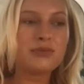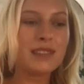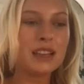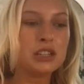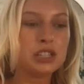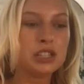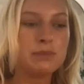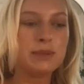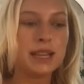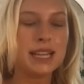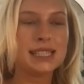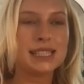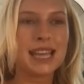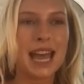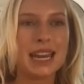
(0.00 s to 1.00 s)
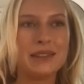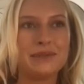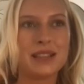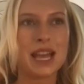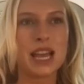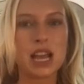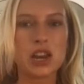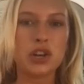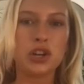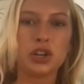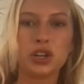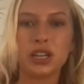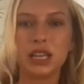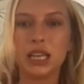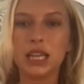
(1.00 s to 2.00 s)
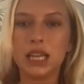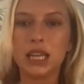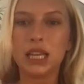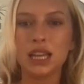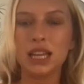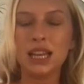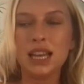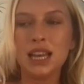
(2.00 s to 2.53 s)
She plays kind of like a nerdy